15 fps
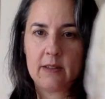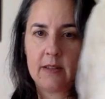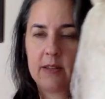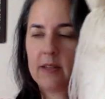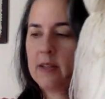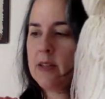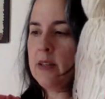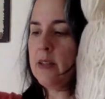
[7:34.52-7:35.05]

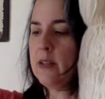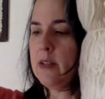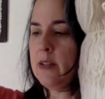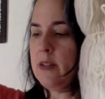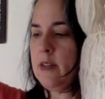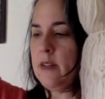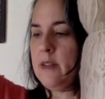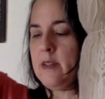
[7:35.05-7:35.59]

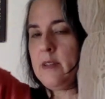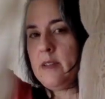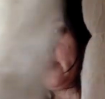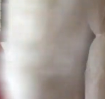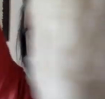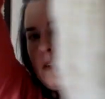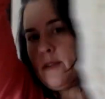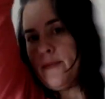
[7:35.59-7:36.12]

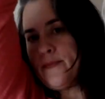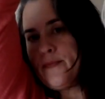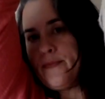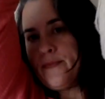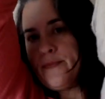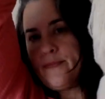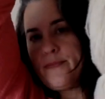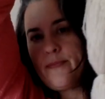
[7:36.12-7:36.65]
Nobody speaks.